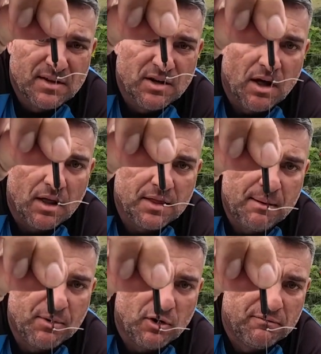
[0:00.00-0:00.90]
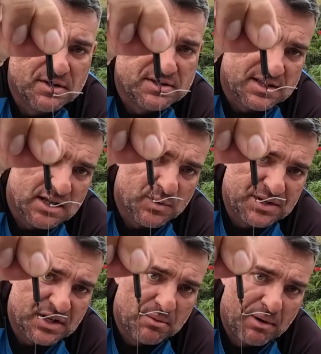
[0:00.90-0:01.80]
I'm convinced that that's where
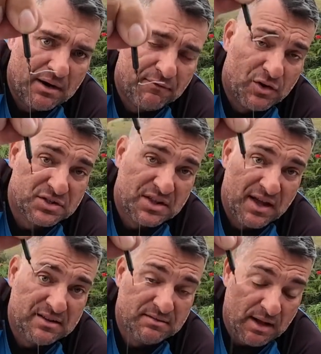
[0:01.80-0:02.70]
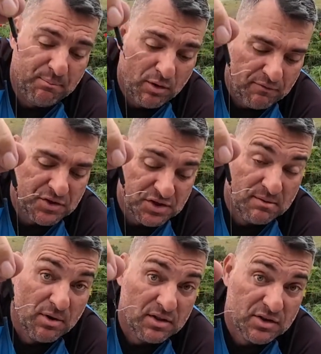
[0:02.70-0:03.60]
it's going to break first, and that put a fish in the
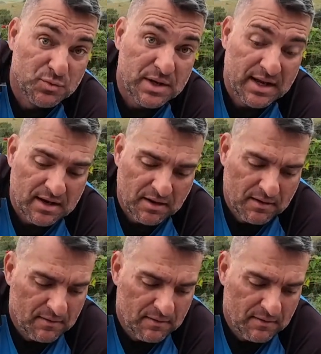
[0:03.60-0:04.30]
boat this weekend.